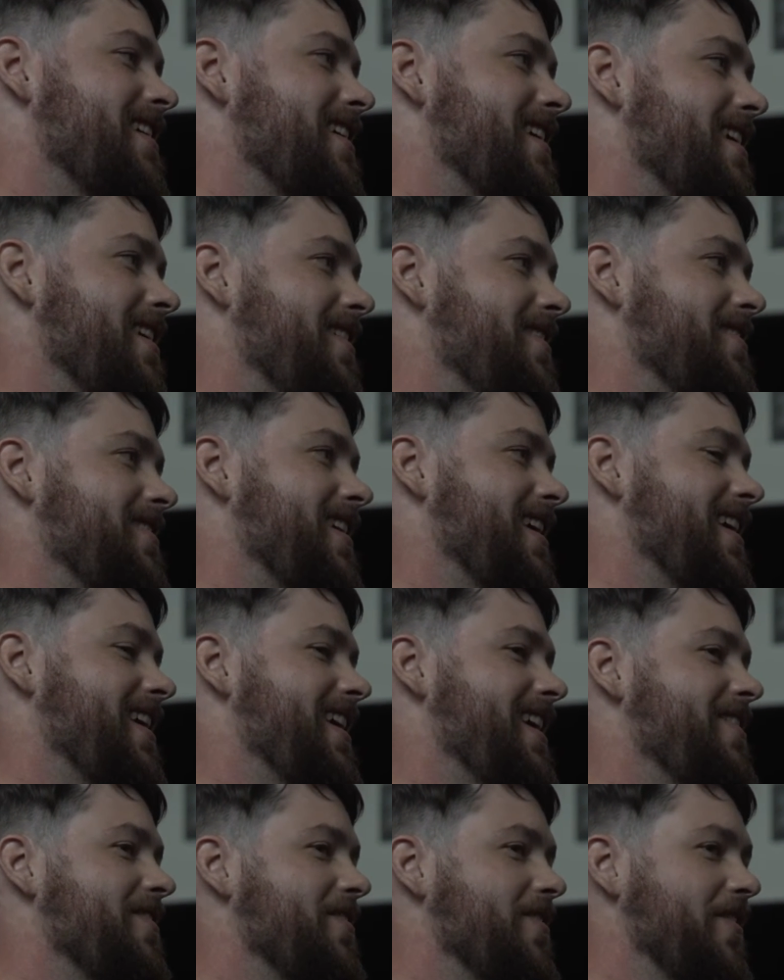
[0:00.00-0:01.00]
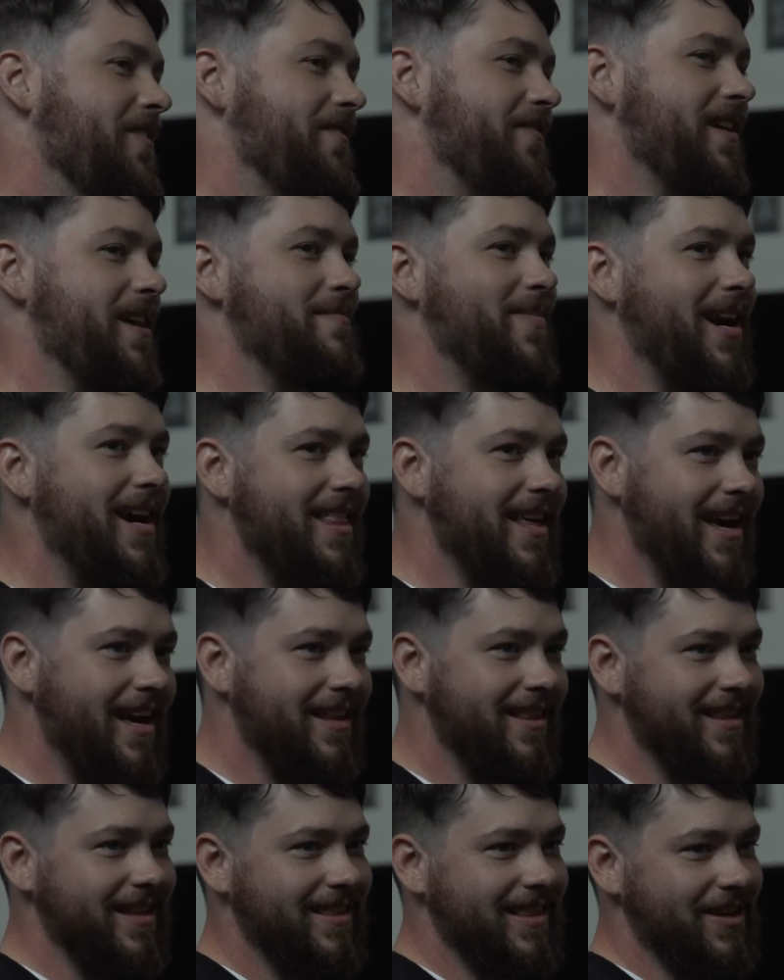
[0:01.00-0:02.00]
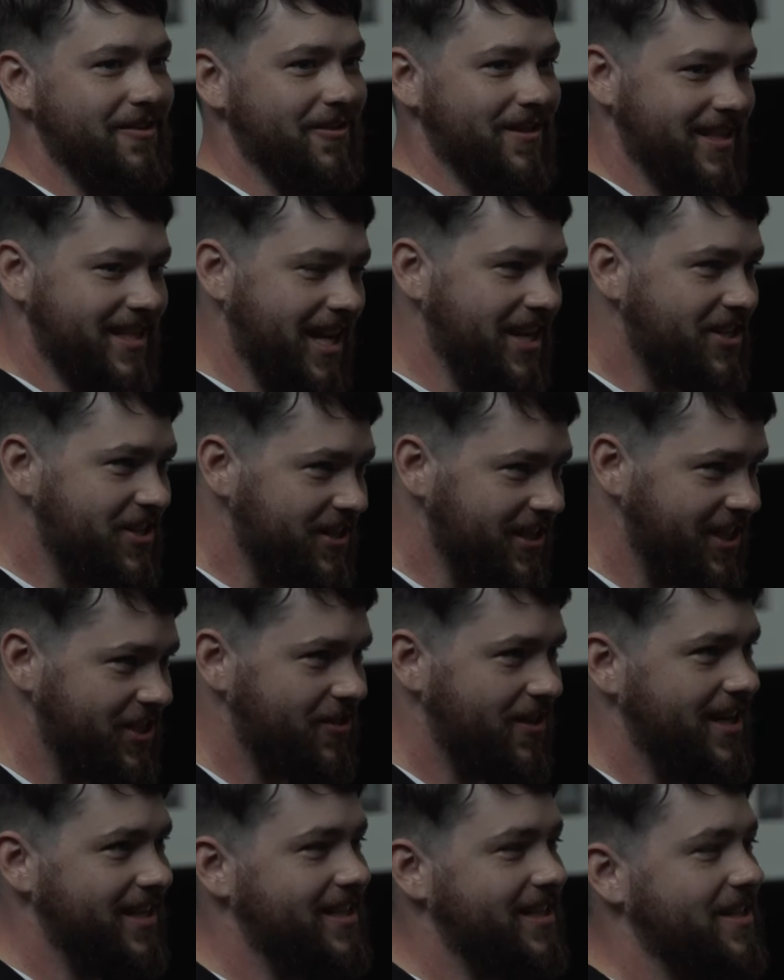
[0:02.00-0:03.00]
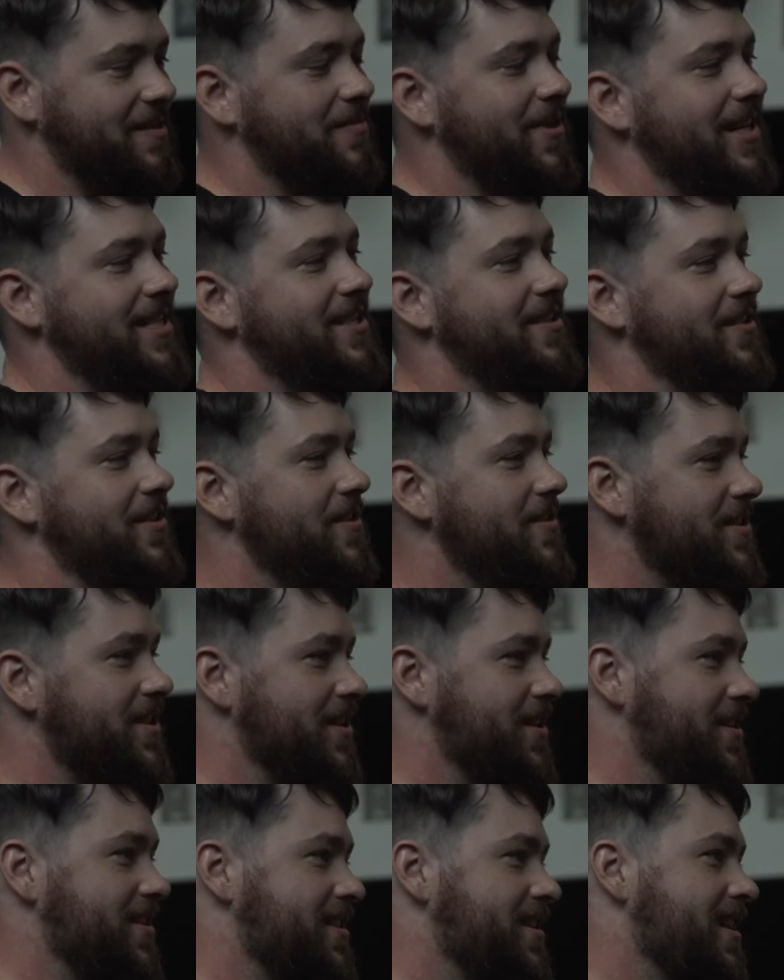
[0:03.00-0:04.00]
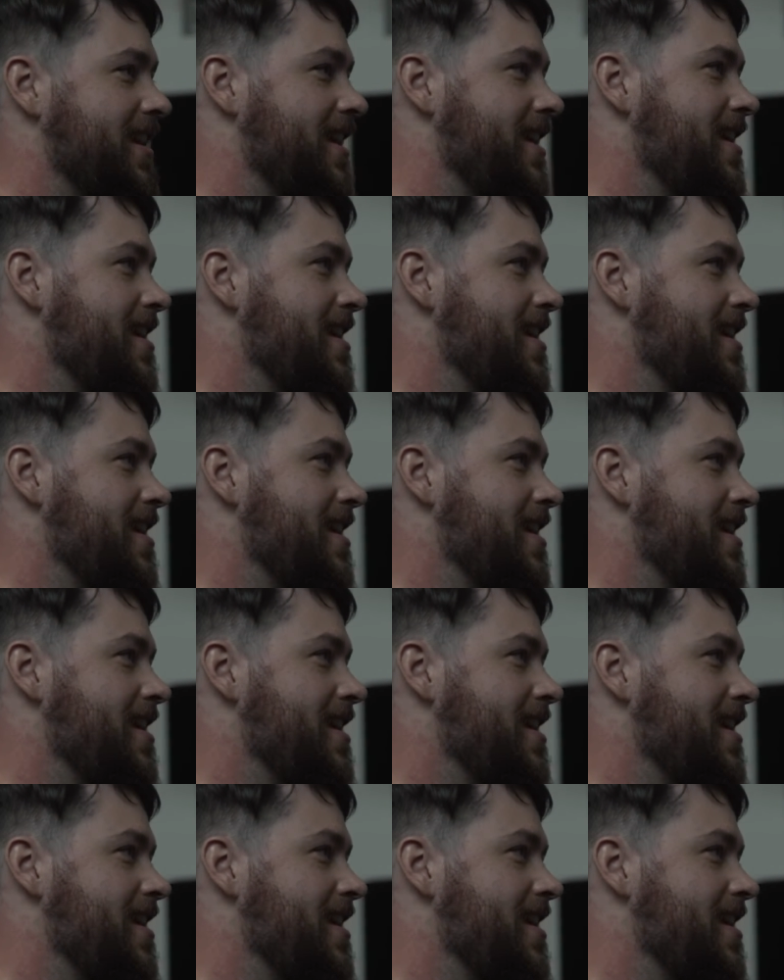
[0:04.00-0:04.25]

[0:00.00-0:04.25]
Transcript: Now, I don't know if I buy that, that they were intentionally trying to depress their users,